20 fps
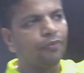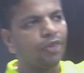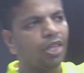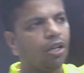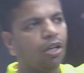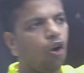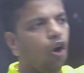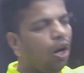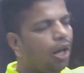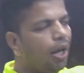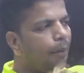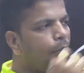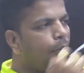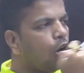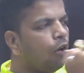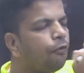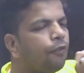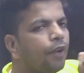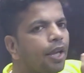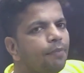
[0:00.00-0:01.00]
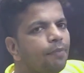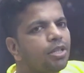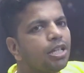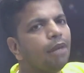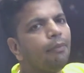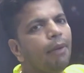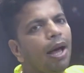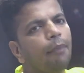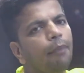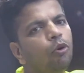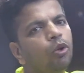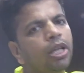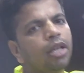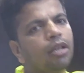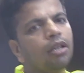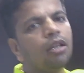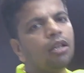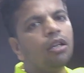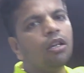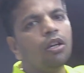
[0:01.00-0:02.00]
or number of frames in a memory,
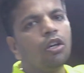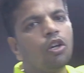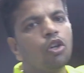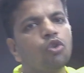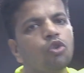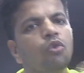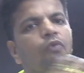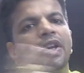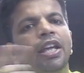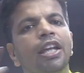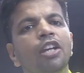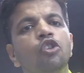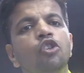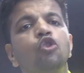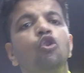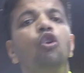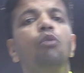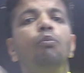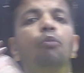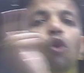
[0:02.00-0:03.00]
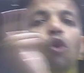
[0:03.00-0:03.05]
so we can store more